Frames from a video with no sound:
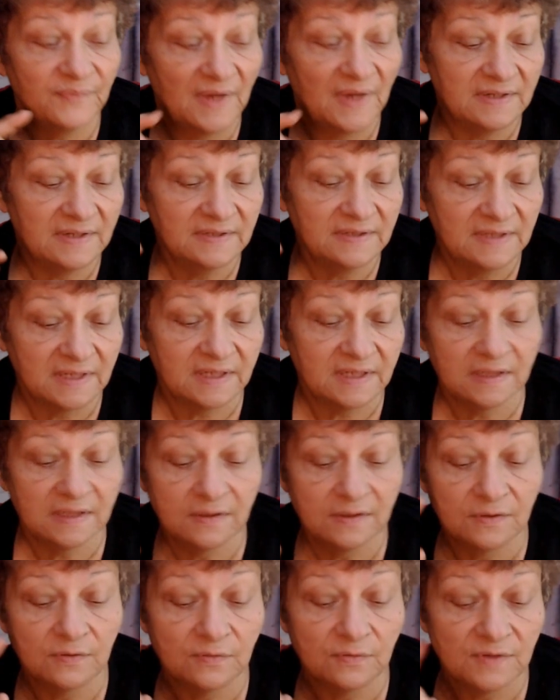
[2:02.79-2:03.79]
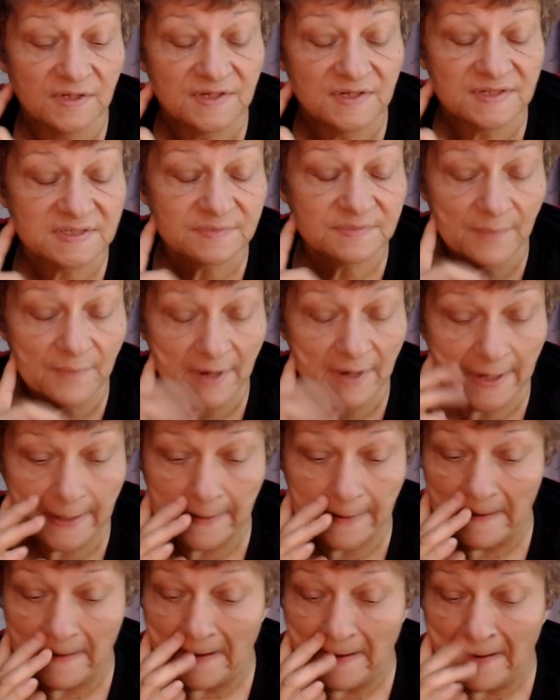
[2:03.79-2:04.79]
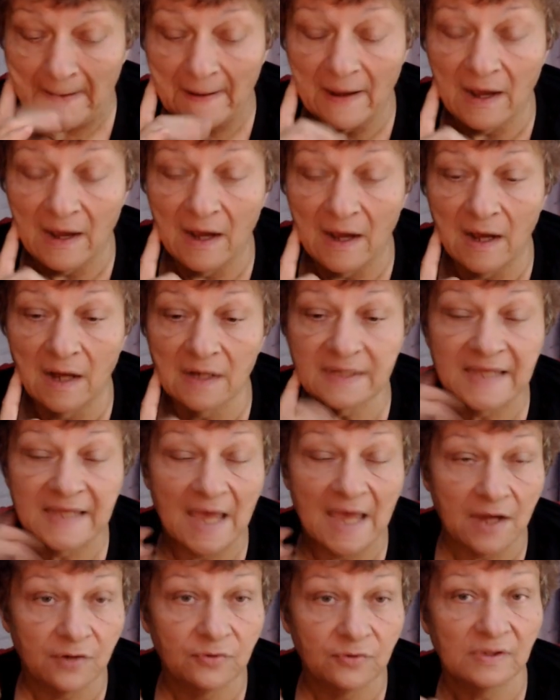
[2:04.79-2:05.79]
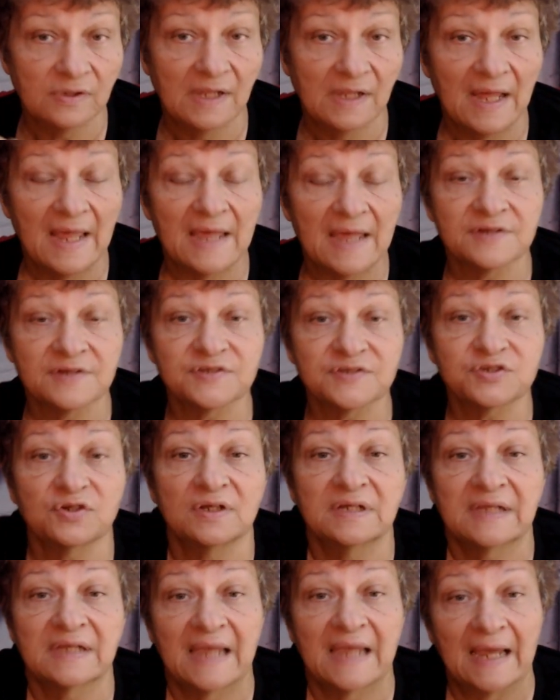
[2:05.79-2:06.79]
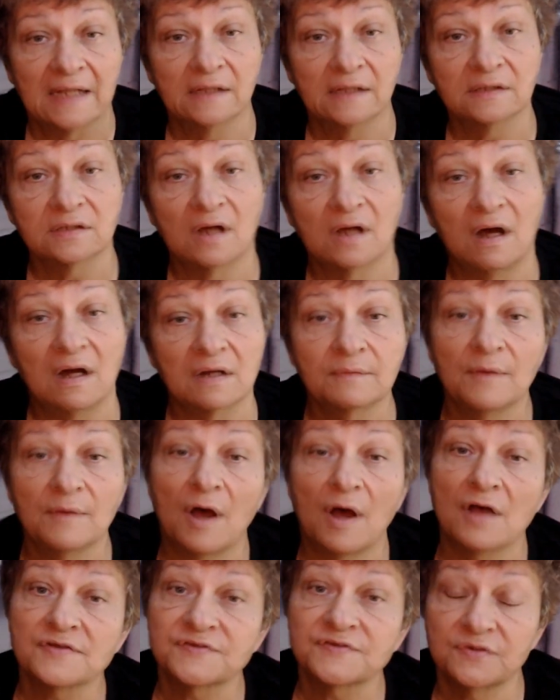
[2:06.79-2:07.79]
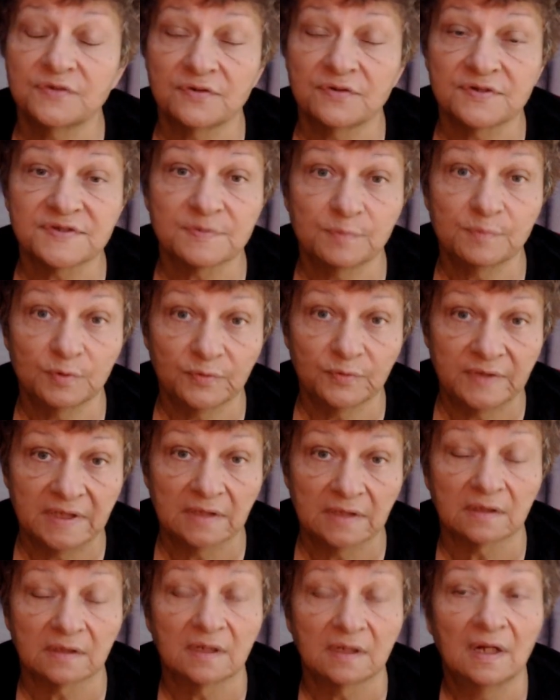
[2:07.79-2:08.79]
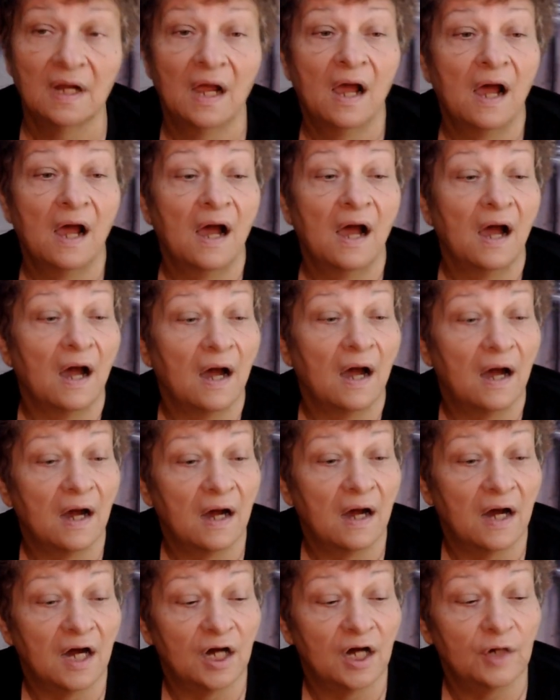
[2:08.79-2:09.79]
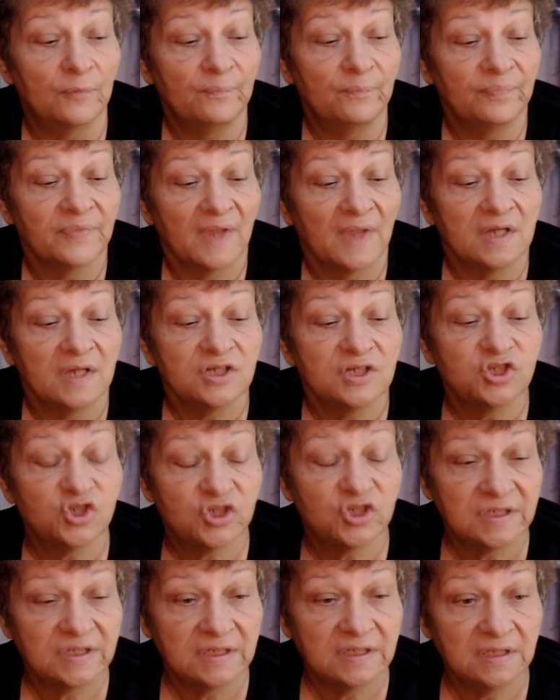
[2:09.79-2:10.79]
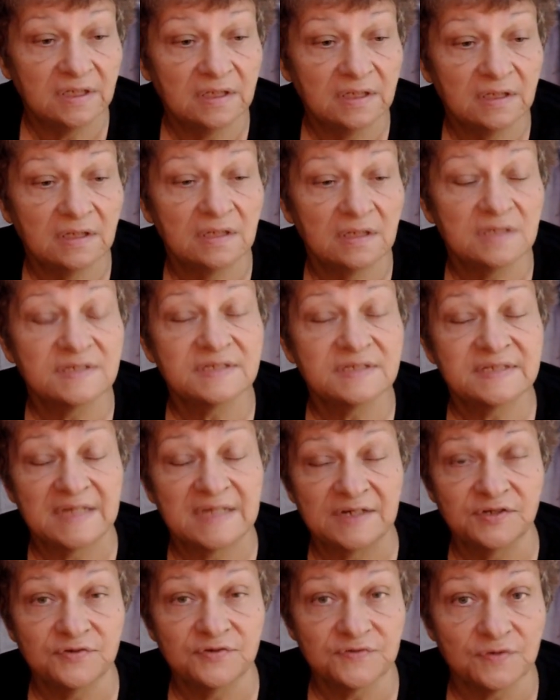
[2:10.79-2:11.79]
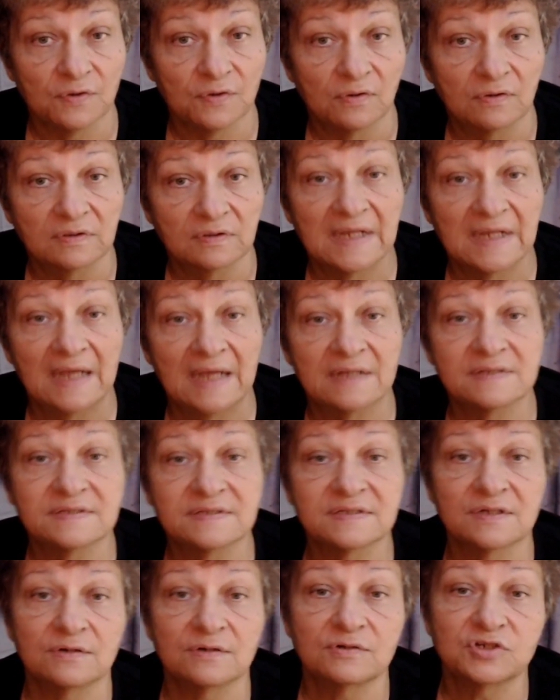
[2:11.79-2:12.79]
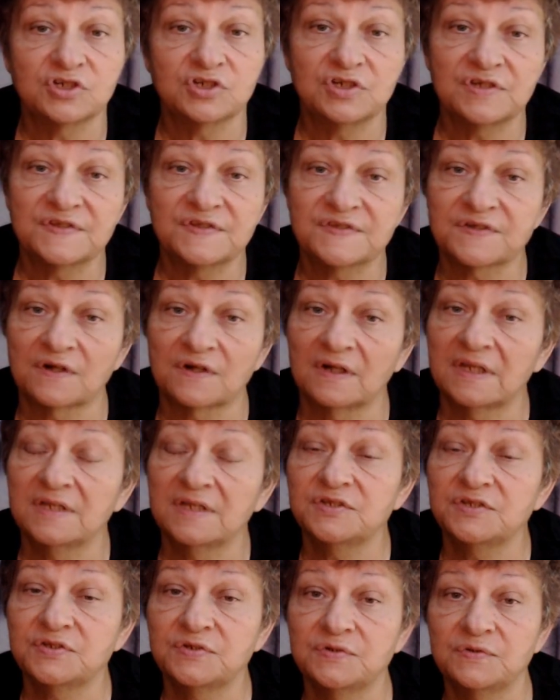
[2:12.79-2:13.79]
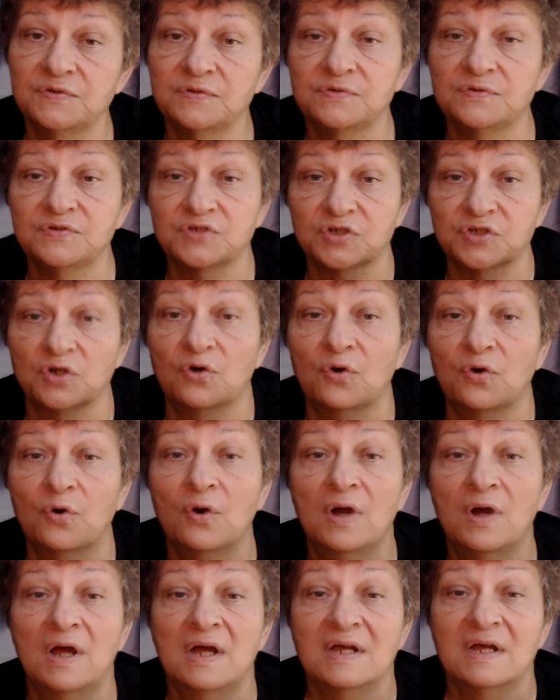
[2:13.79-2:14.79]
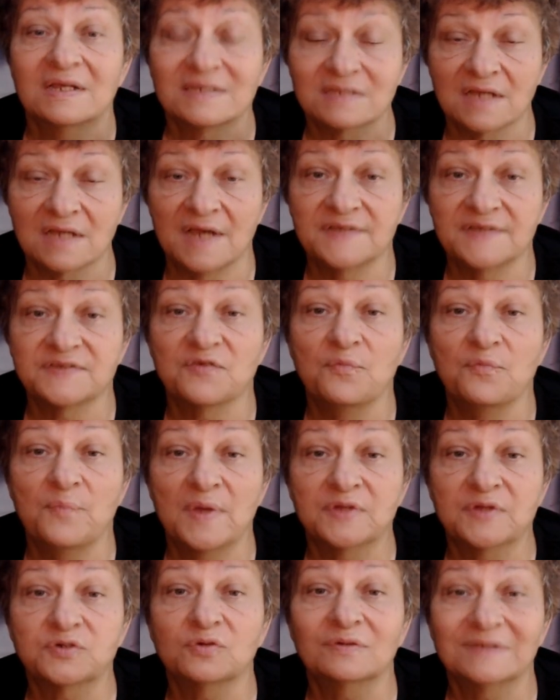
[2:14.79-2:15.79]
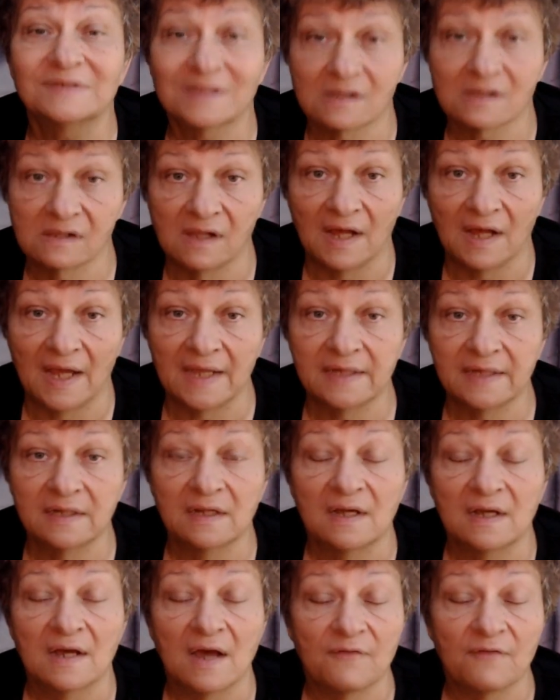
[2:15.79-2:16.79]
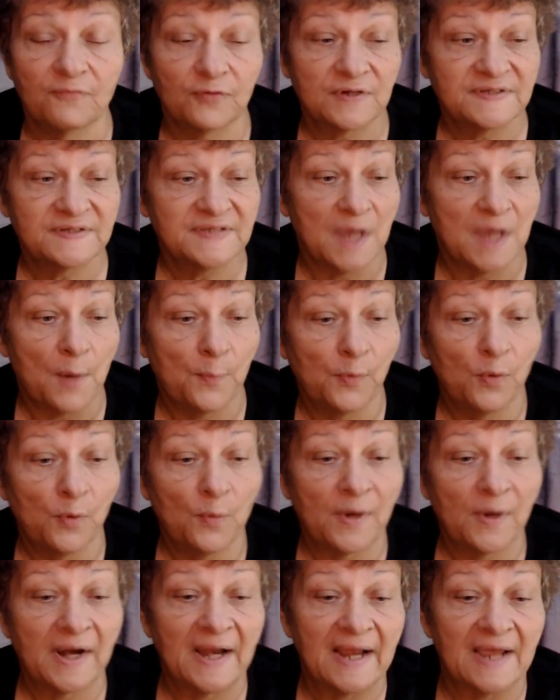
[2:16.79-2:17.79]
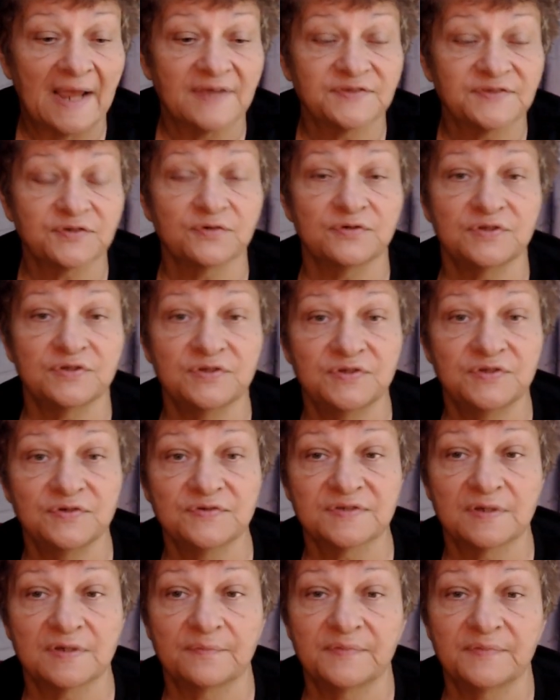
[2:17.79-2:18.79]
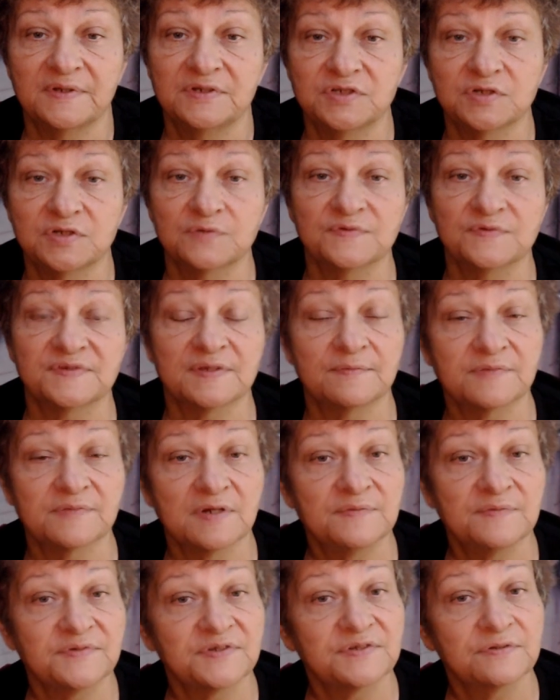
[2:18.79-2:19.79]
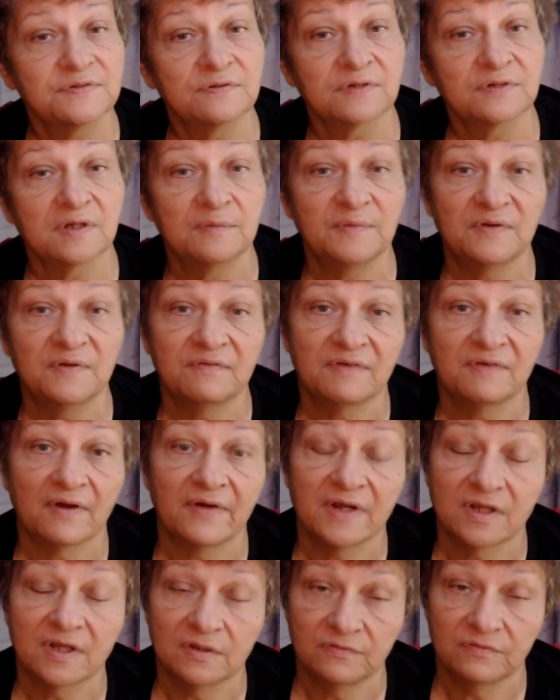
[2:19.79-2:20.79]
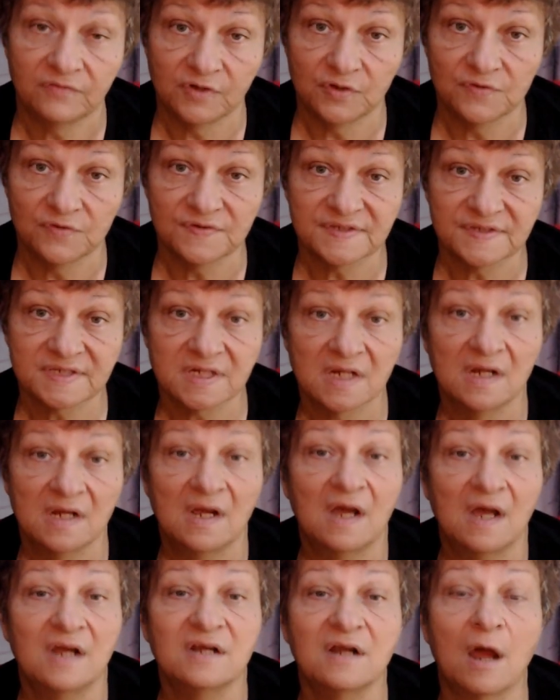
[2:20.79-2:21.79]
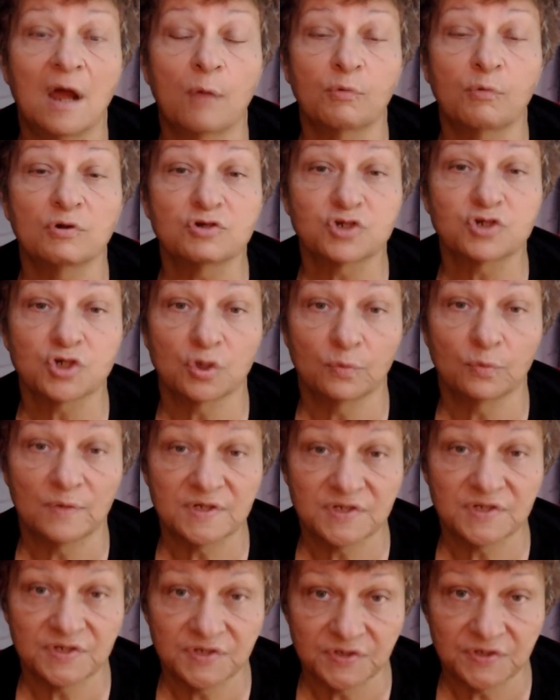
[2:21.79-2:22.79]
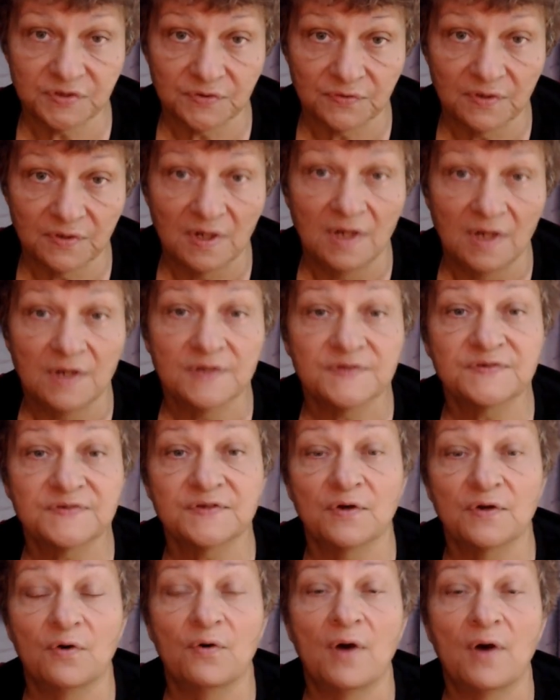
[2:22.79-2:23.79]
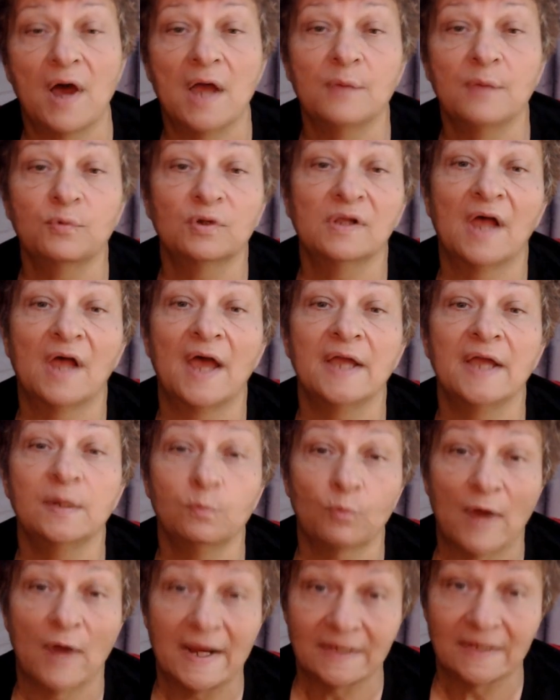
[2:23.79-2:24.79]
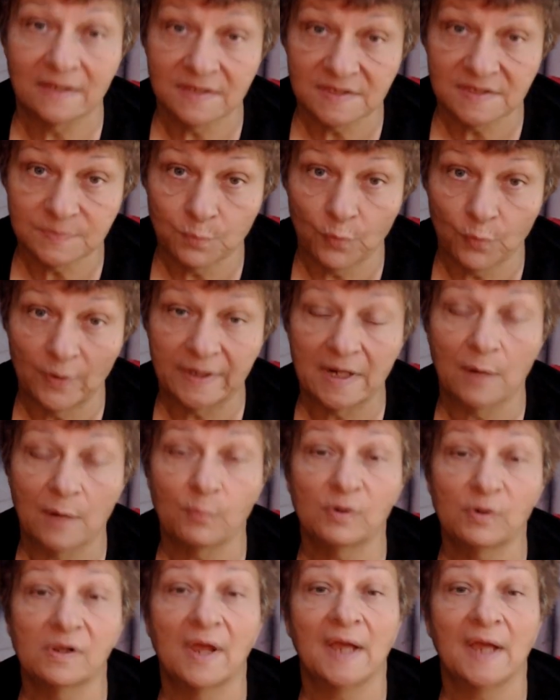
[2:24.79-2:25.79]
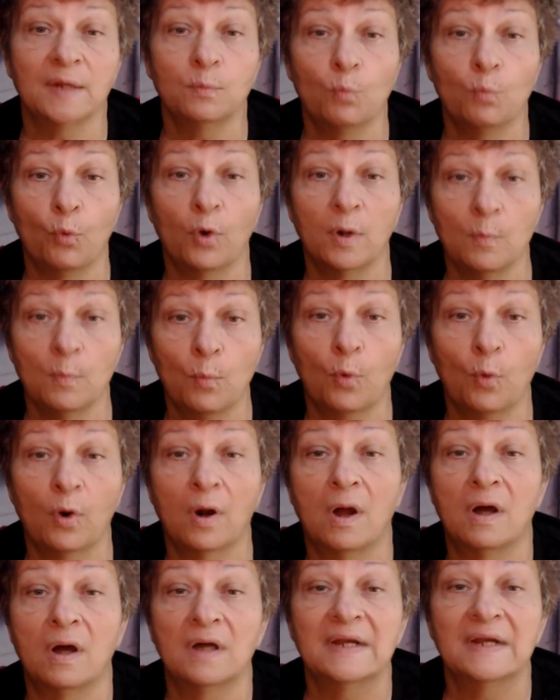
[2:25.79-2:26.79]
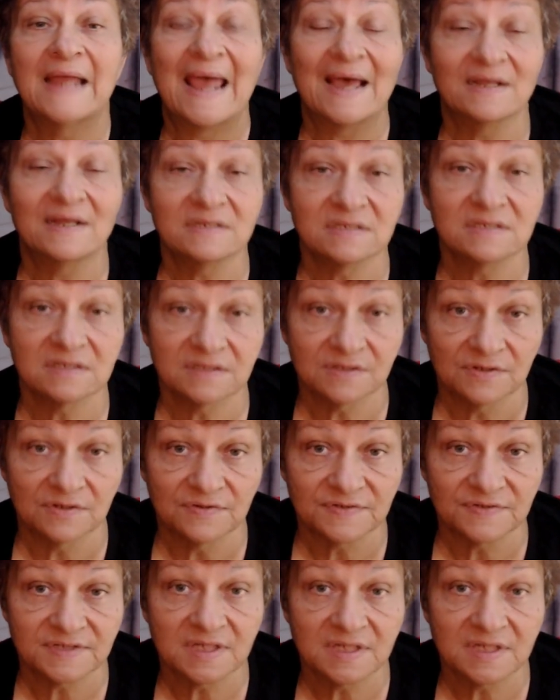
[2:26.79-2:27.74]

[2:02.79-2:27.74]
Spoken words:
Nikki, who is my Catahoula and Australian cattle dog, also known as a blue heeler, um, she is 10 years old, and so she's starting to show signs of mental decline. For example, when I ask her to do something, she will sometimes just look at me very confused, not real sure what to do. So I'm relying, right at this point, I'm relying more and more on hand signals.